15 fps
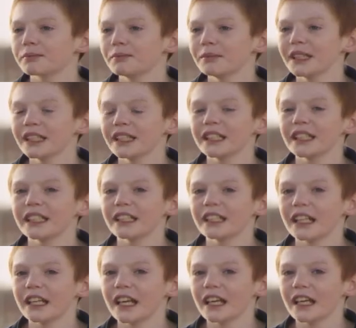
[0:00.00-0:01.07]
me
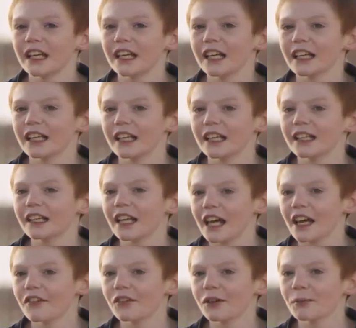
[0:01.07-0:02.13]
in
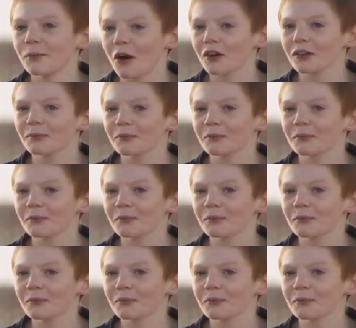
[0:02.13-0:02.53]
every part of